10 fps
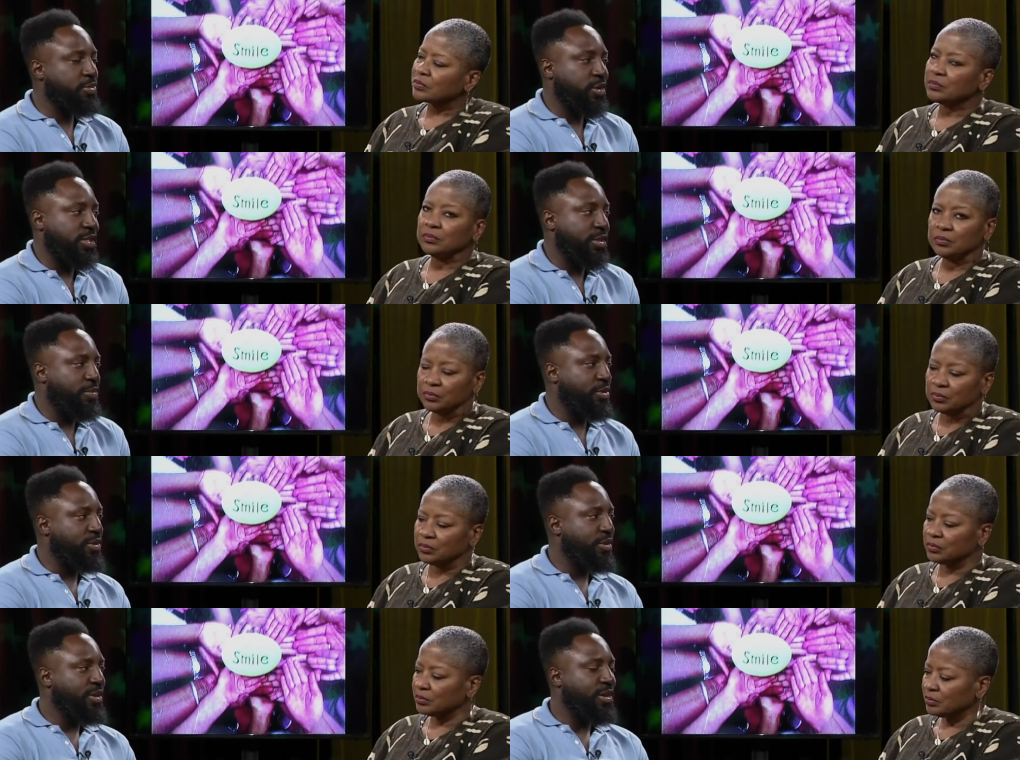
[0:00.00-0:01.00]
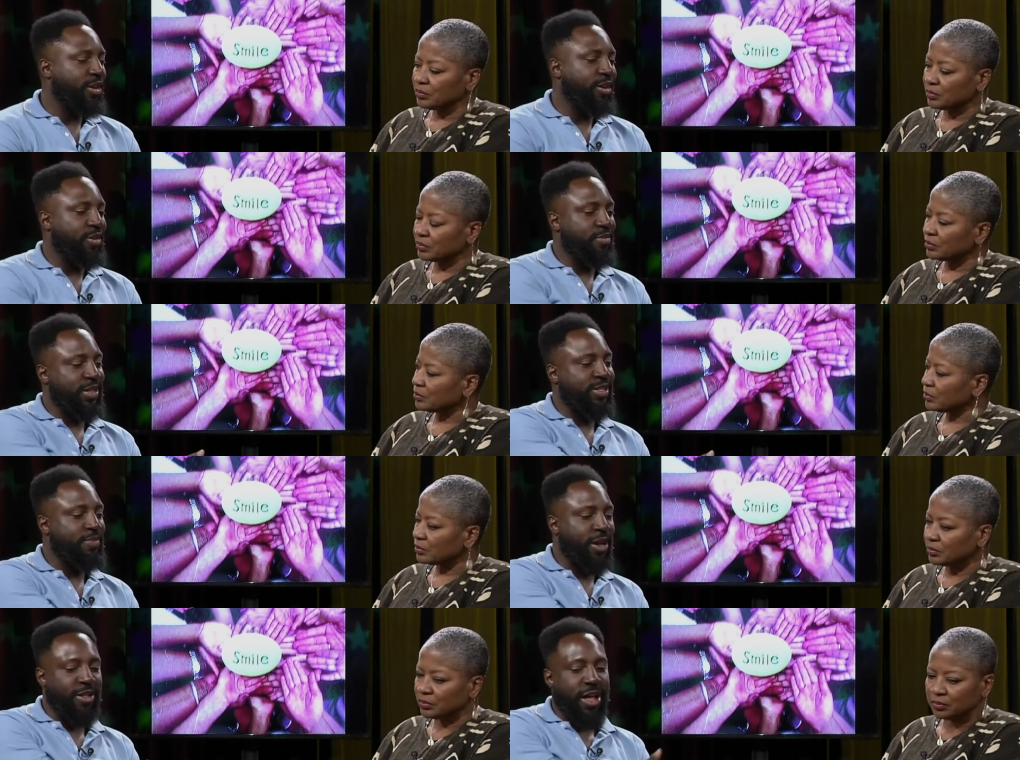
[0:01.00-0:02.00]
Speaker 1: pretty simple. Um, it's
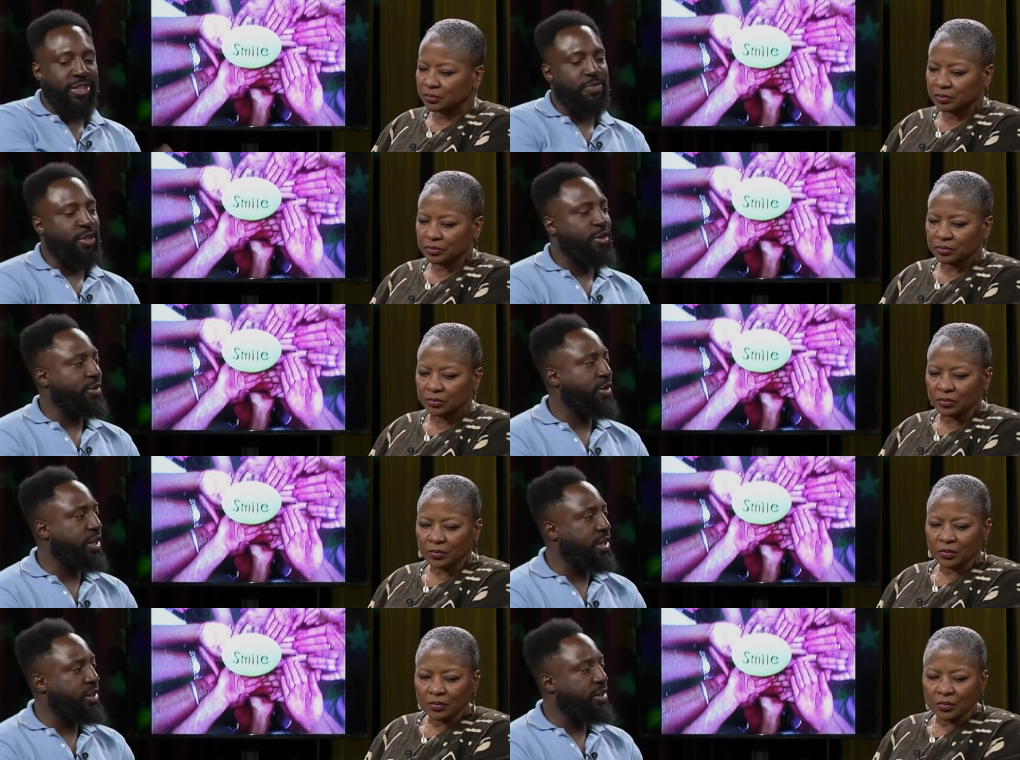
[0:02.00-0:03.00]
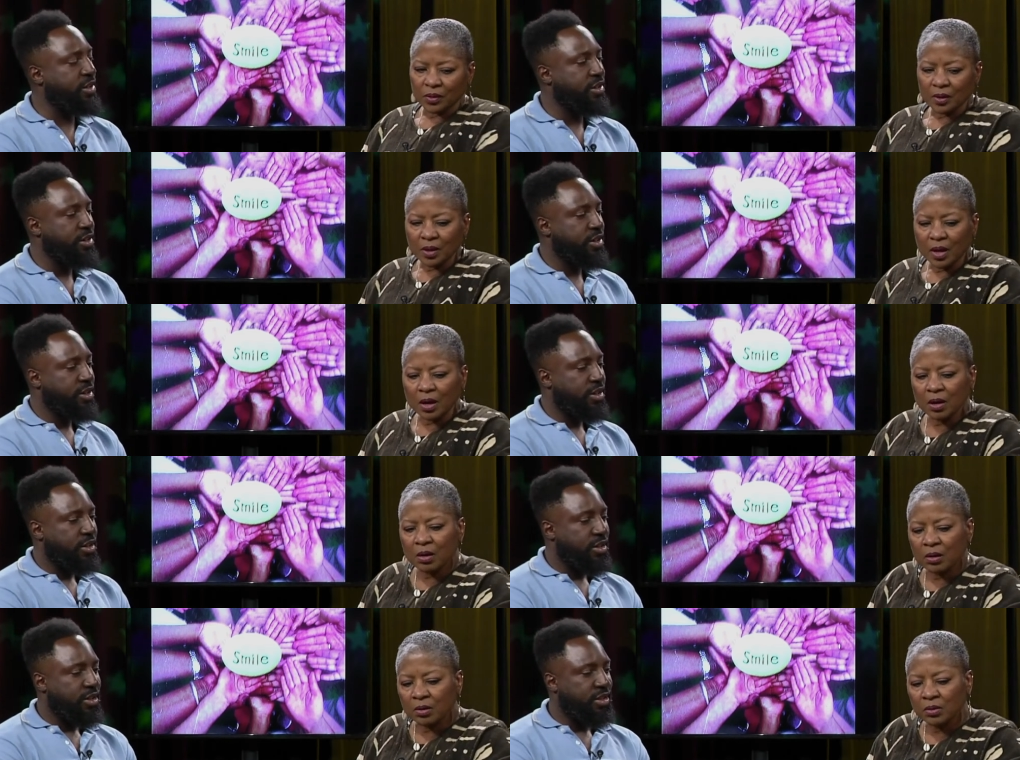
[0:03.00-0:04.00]
my glass blowing right here.
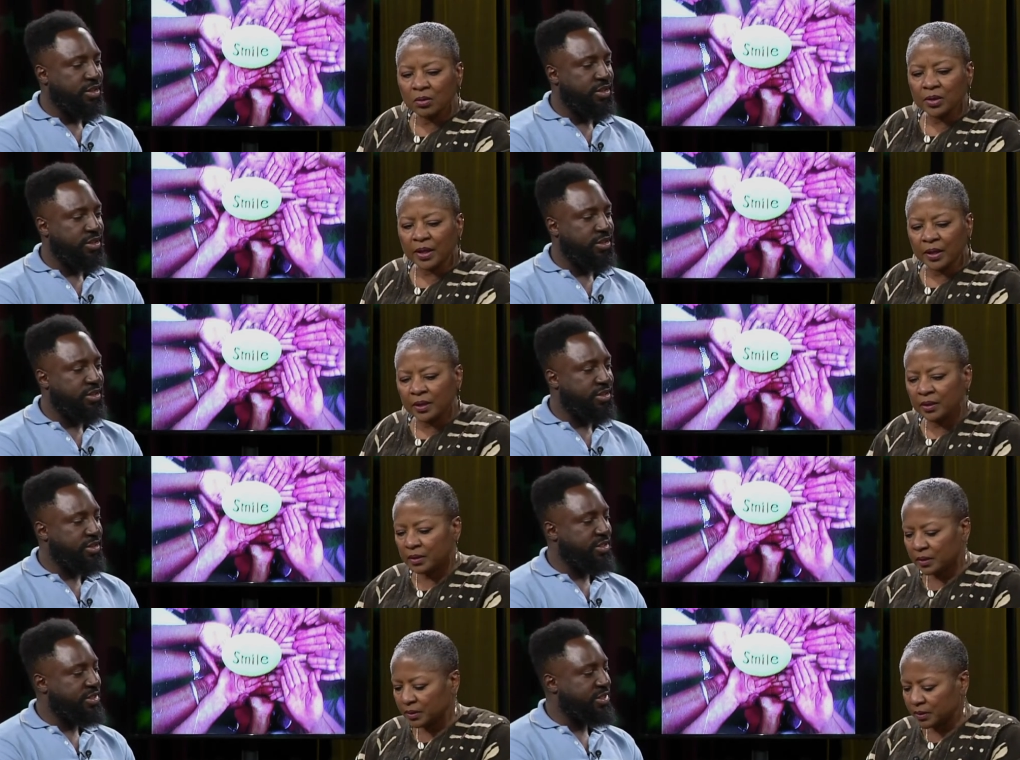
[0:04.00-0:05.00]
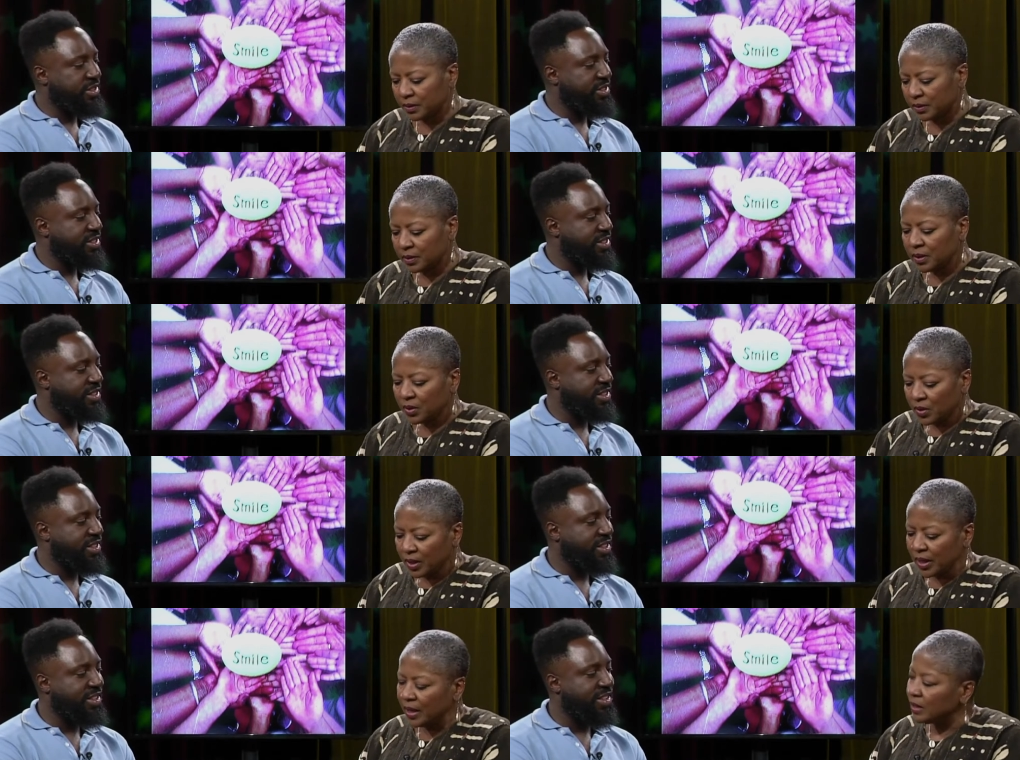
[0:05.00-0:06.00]
Speaker 2: Oh, okay.
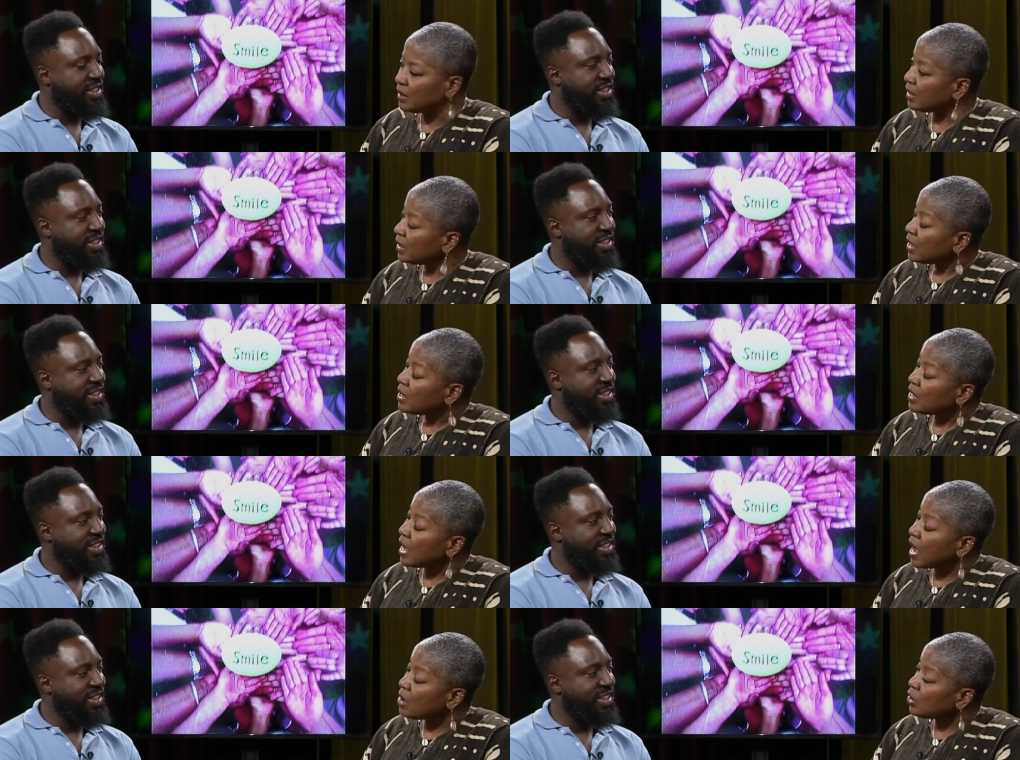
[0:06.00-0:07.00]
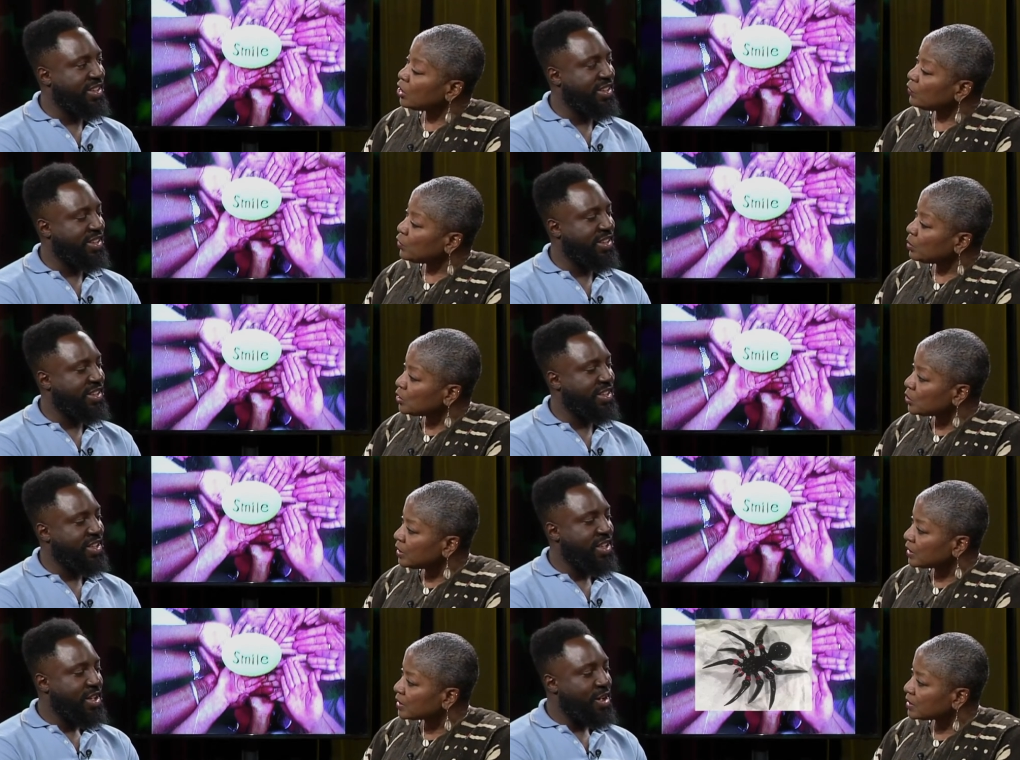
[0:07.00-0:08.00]
And how long have you been
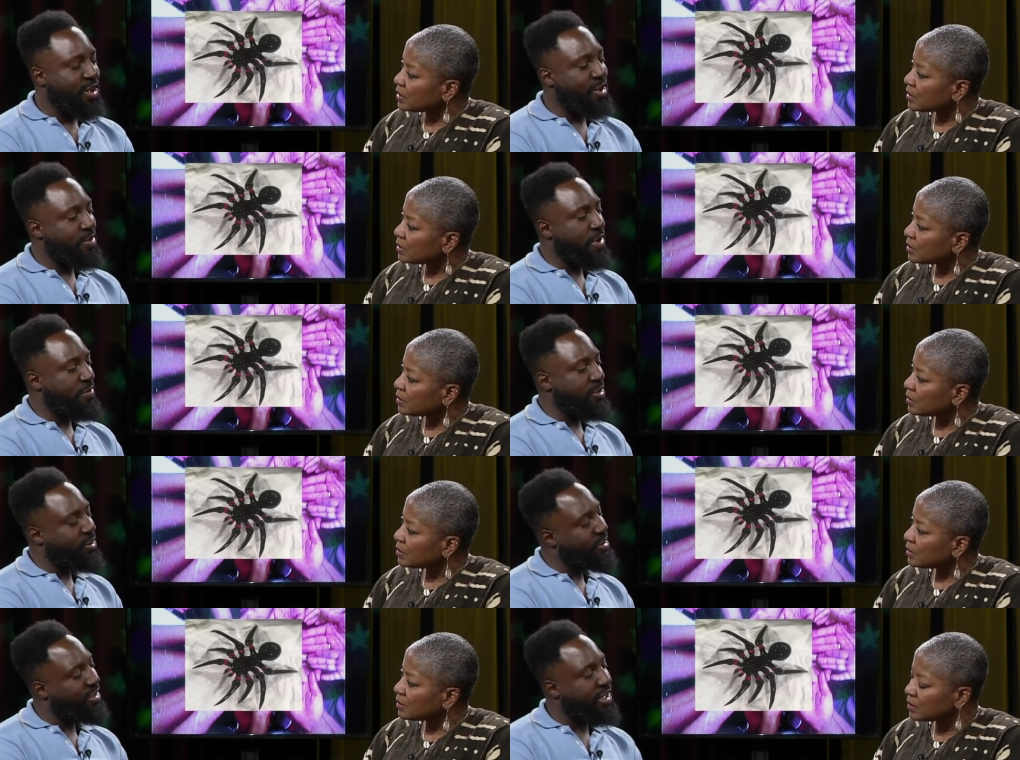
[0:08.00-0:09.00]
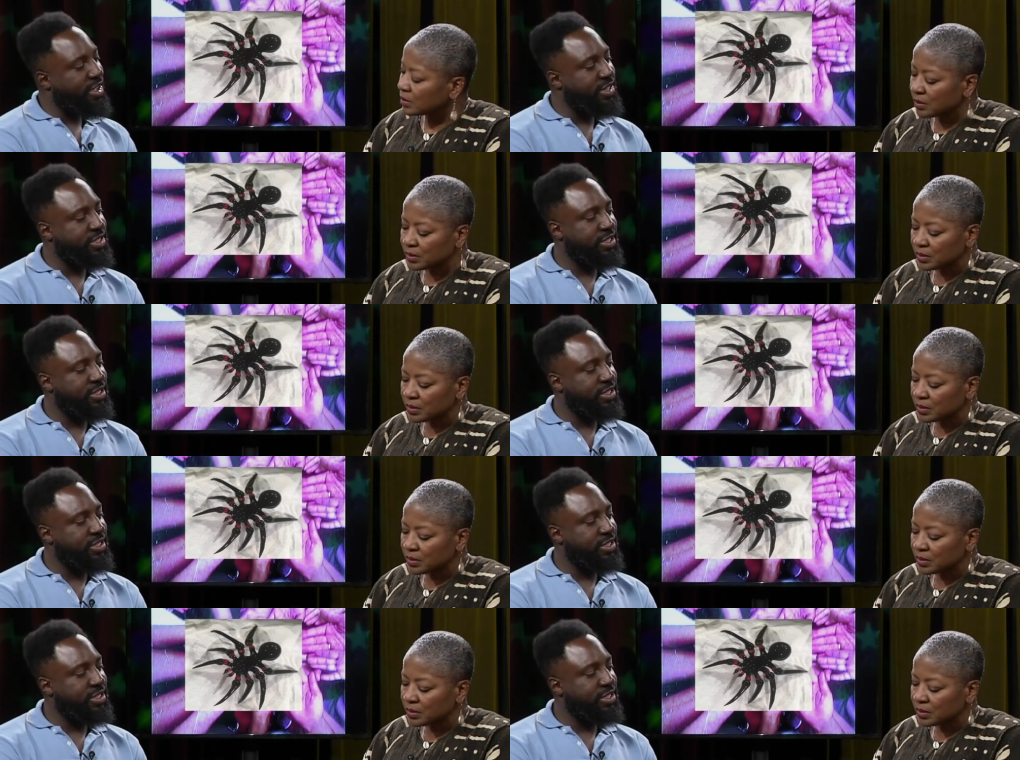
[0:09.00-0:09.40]
doing this?
Speaker 1: Um, I've been doing glass